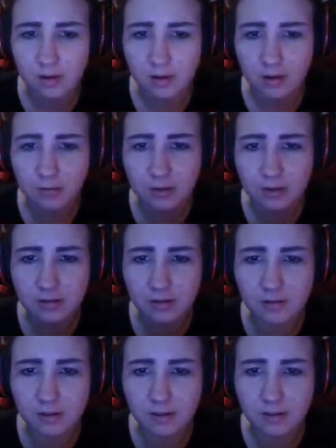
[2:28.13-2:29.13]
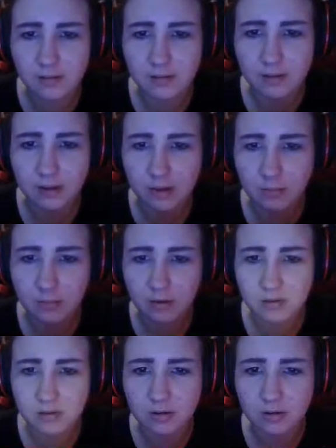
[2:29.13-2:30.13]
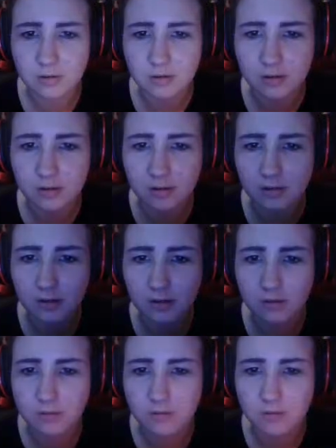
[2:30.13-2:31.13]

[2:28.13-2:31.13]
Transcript: I meant to set these to ambush you instead of...